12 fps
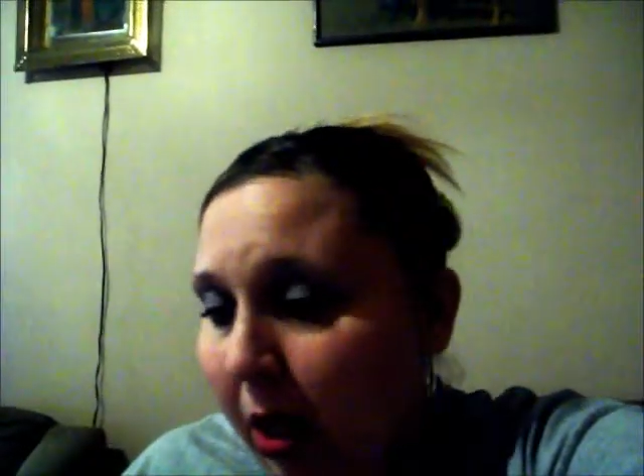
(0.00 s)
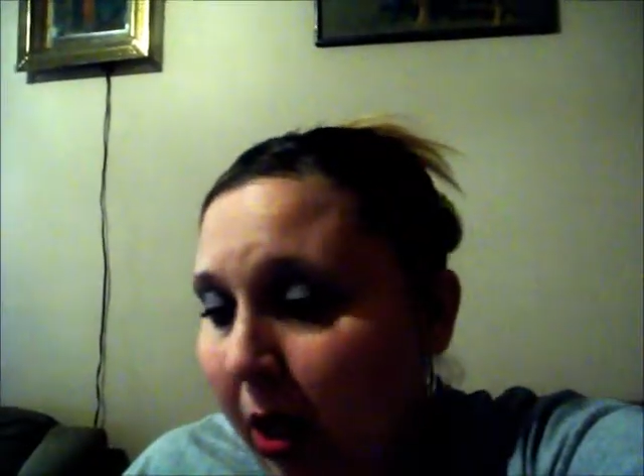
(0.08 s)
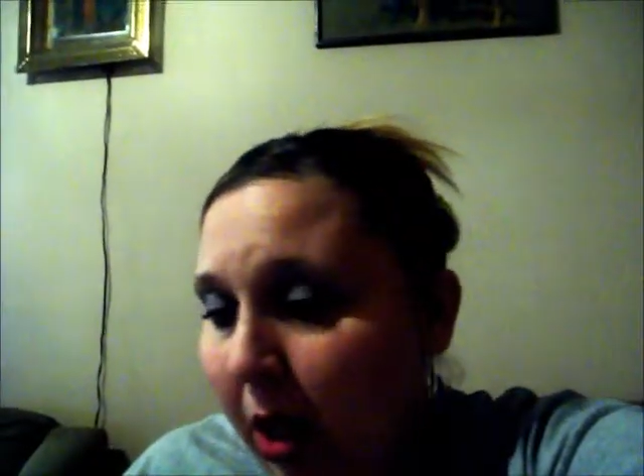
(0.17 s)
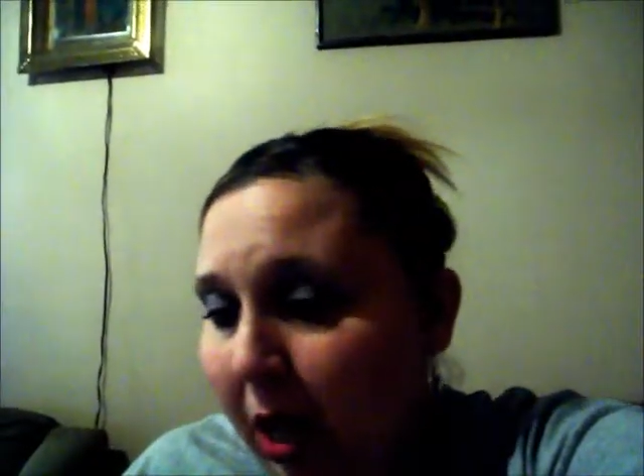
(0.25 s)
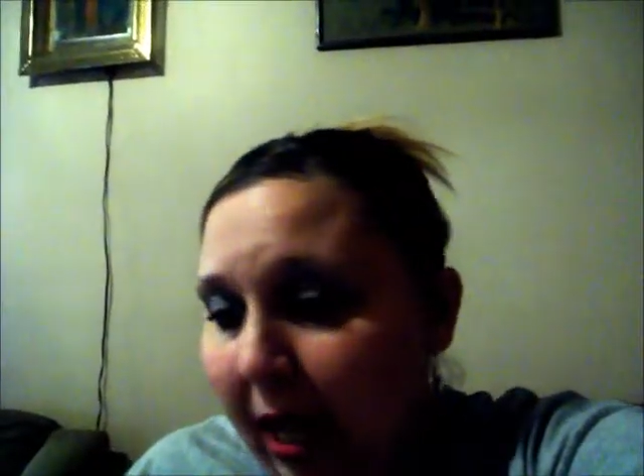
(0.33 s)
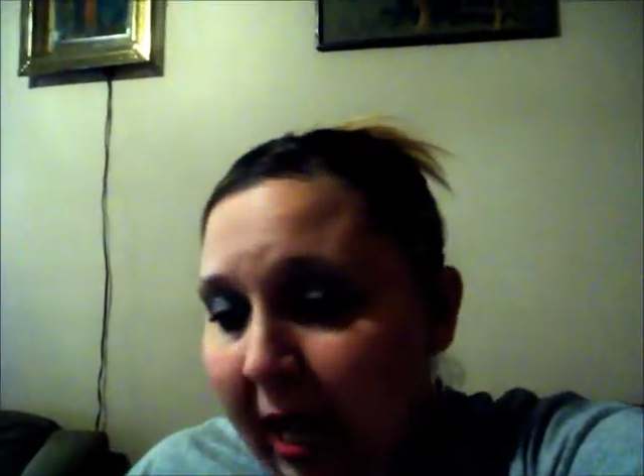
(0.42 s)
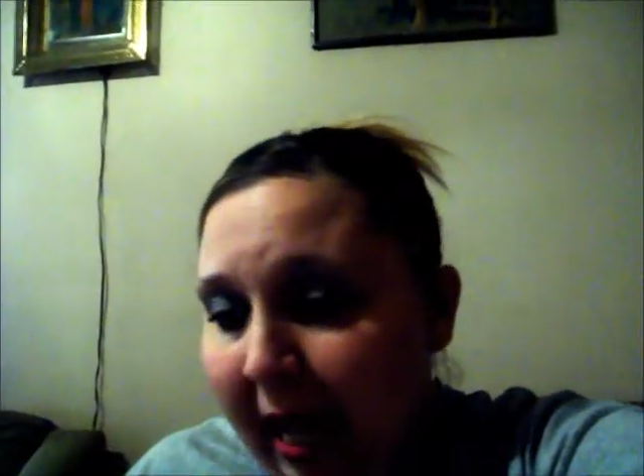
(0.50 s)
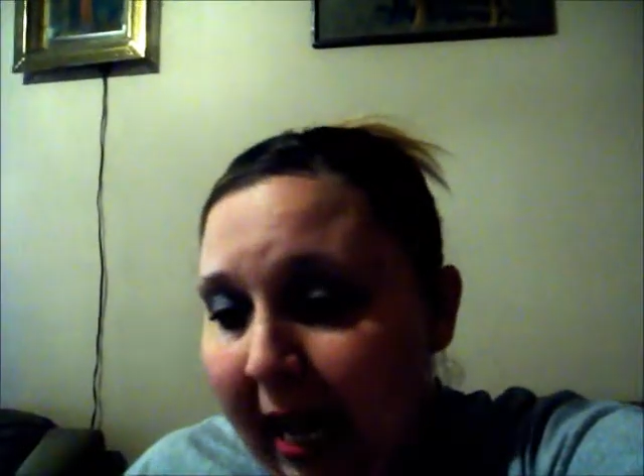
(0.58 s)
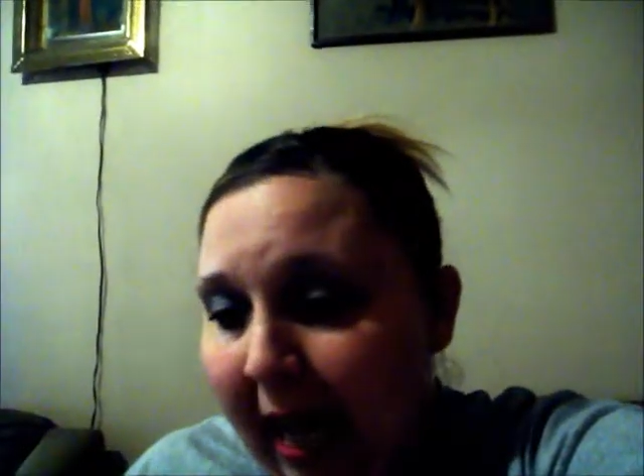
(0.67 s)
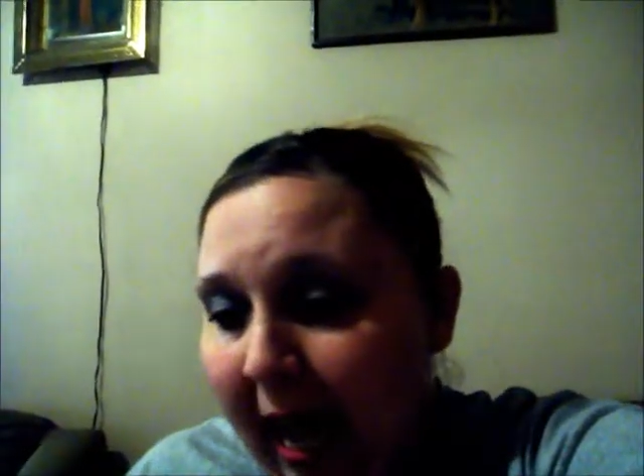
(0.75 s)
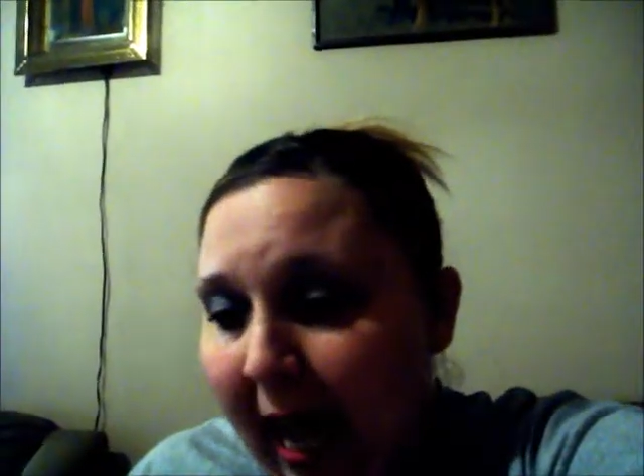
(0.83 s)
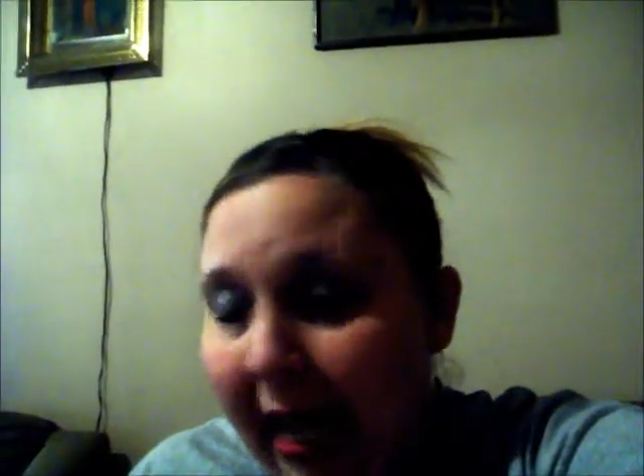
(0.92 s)
he
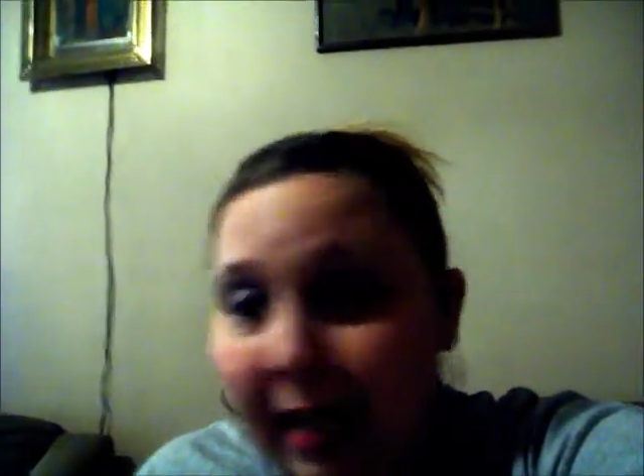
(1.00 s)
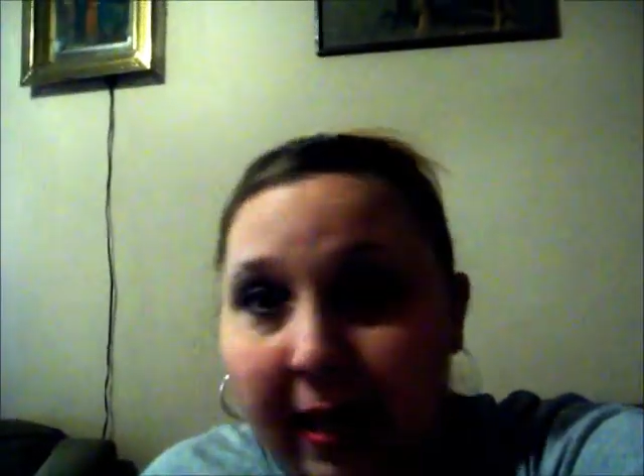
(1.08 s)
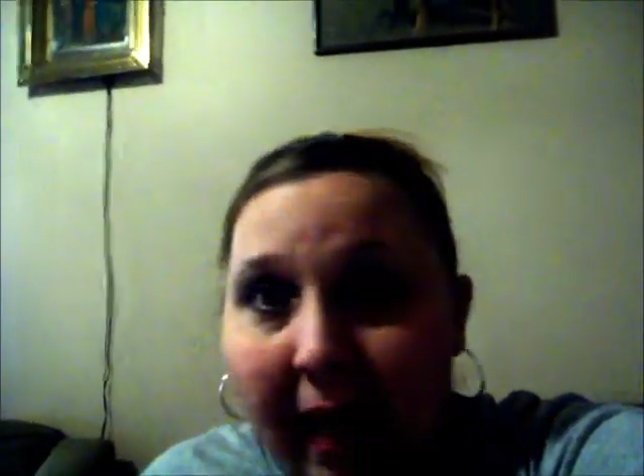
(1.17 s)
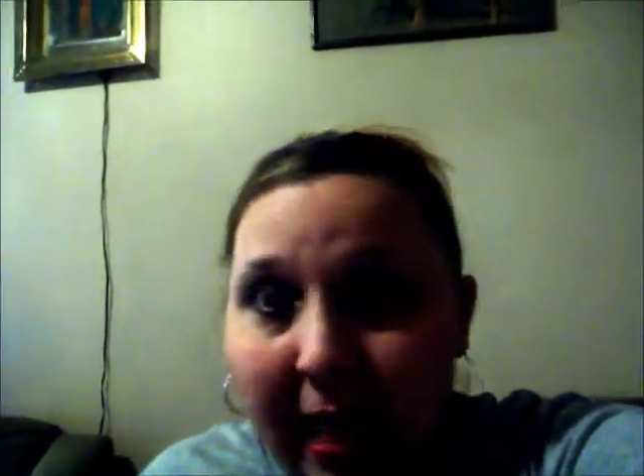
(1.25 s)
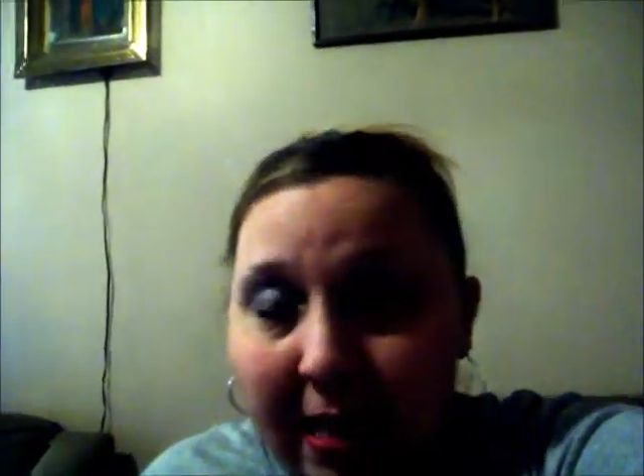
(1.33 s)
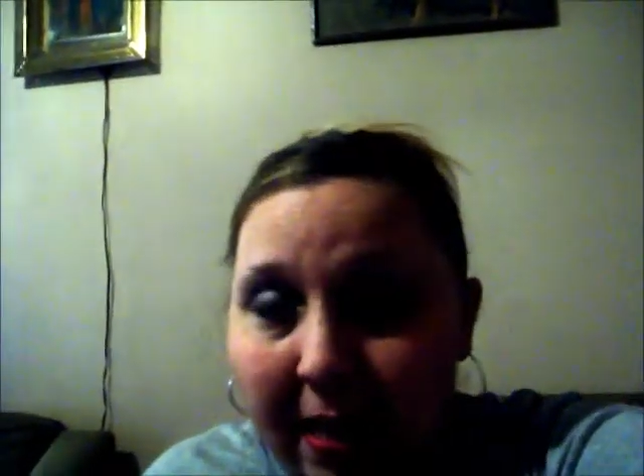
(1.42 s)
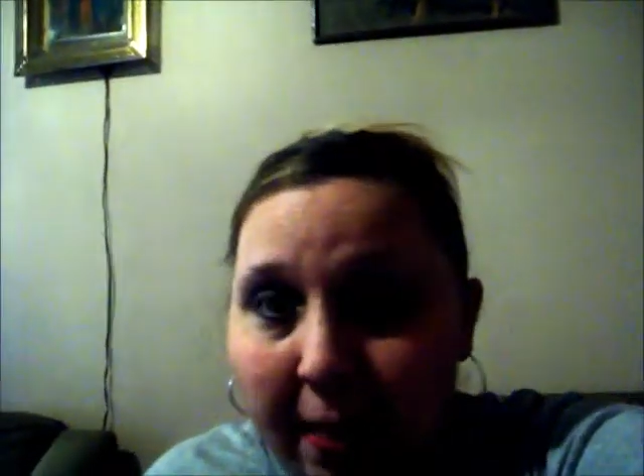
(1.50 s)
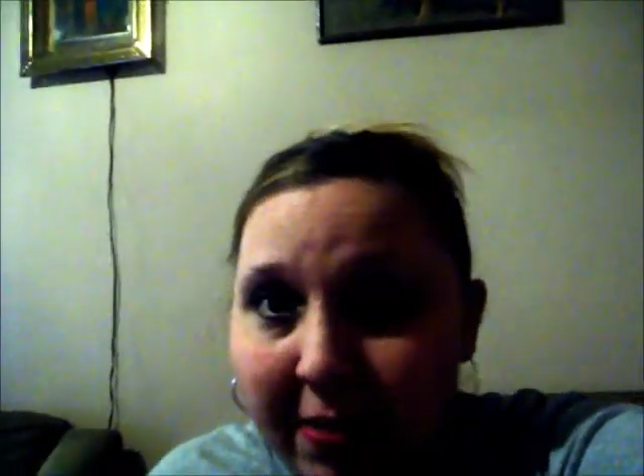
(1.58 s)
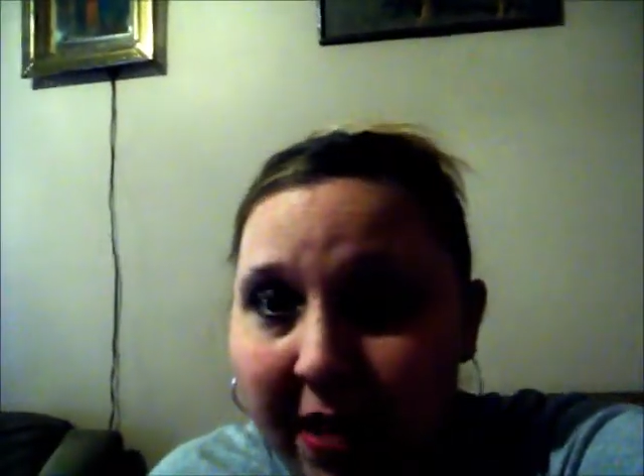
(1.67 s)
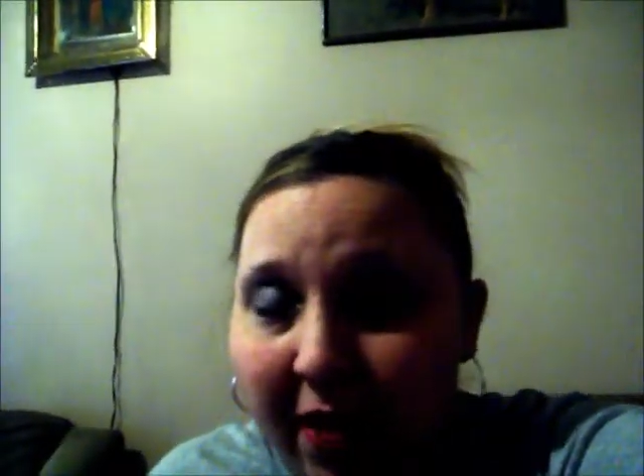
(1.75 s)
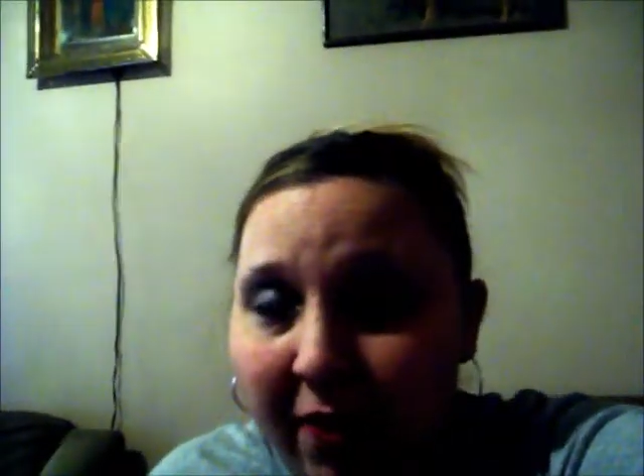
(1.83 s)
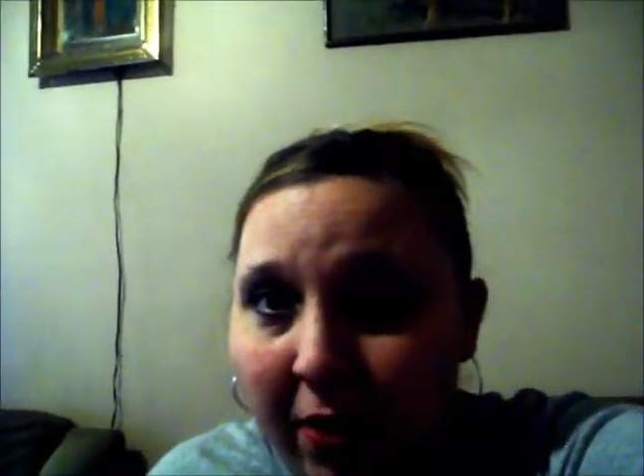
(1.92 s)
uh, got
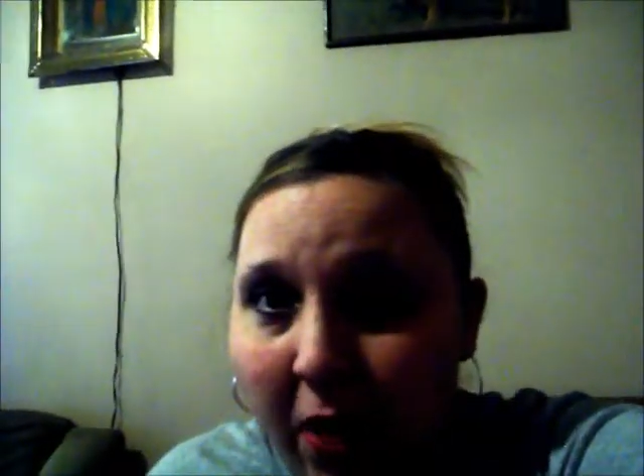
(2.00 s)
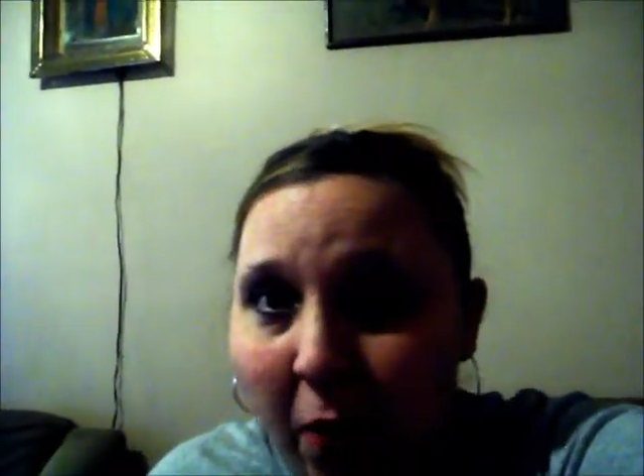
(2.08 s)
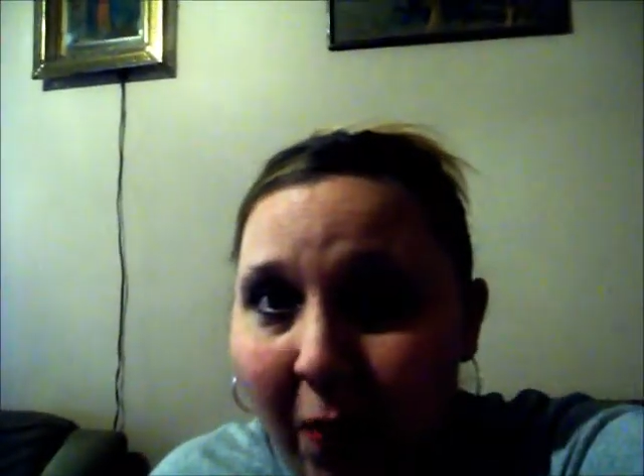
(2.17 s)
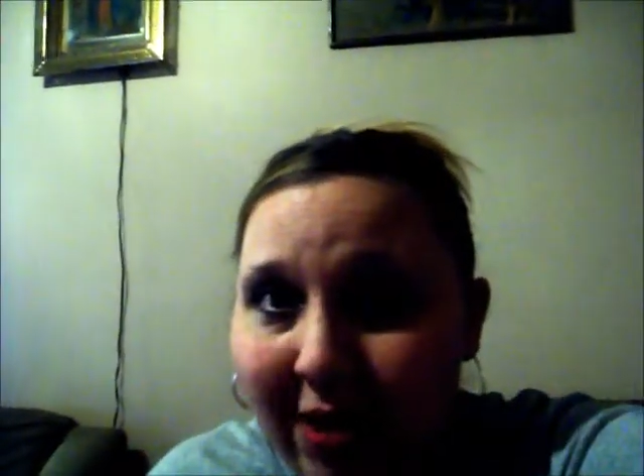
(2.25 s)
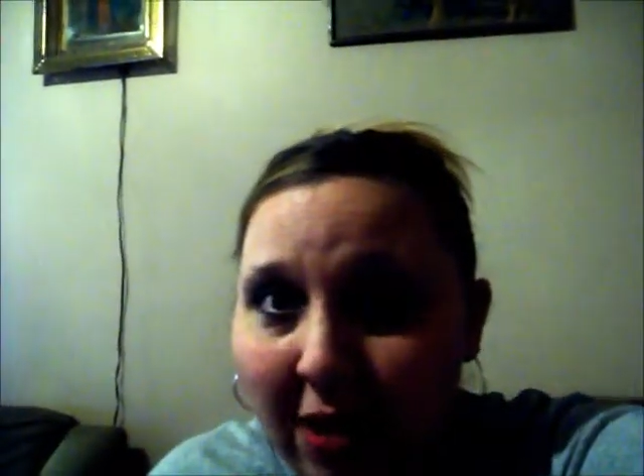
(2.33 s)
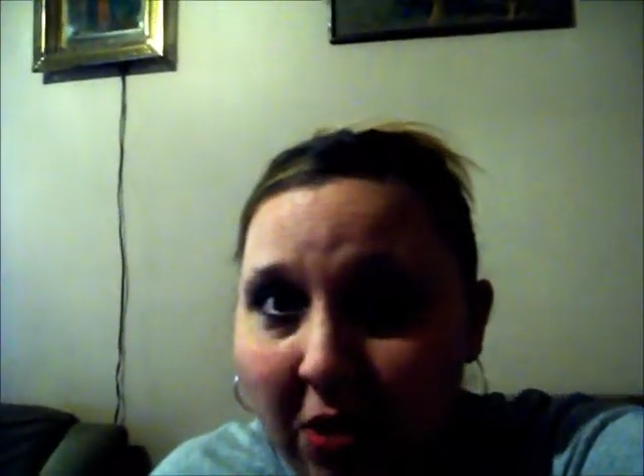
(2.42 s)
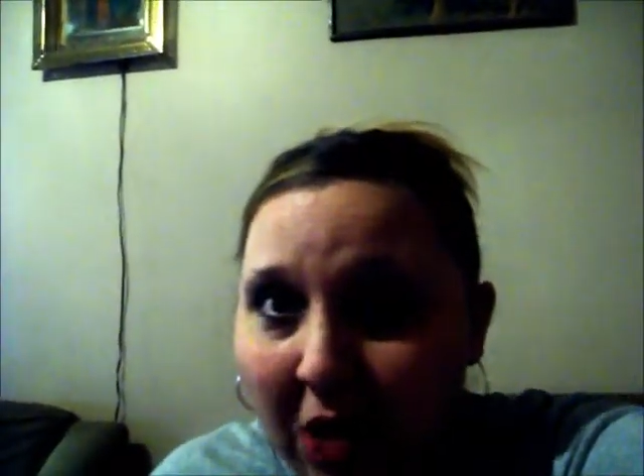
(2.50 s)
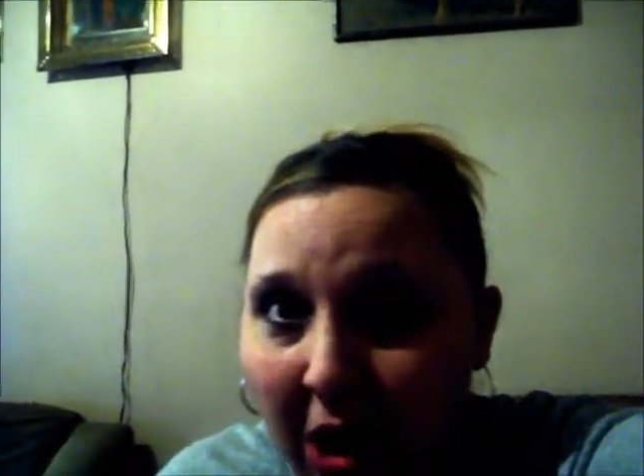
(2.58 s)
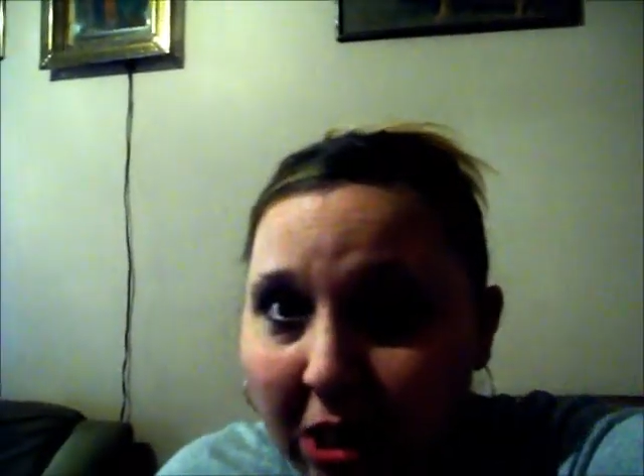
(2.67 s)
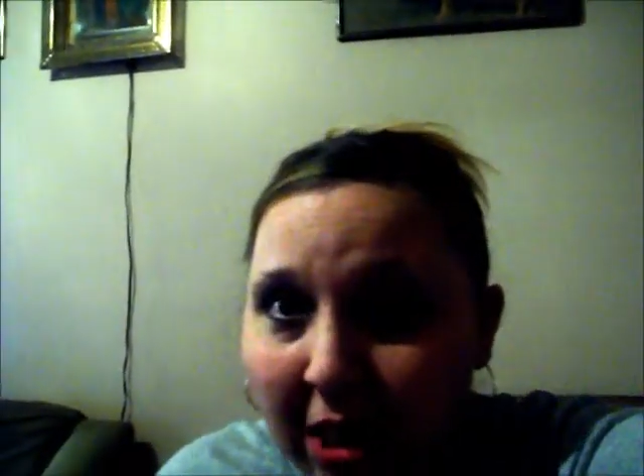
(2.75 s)
himself, you know, West Coast also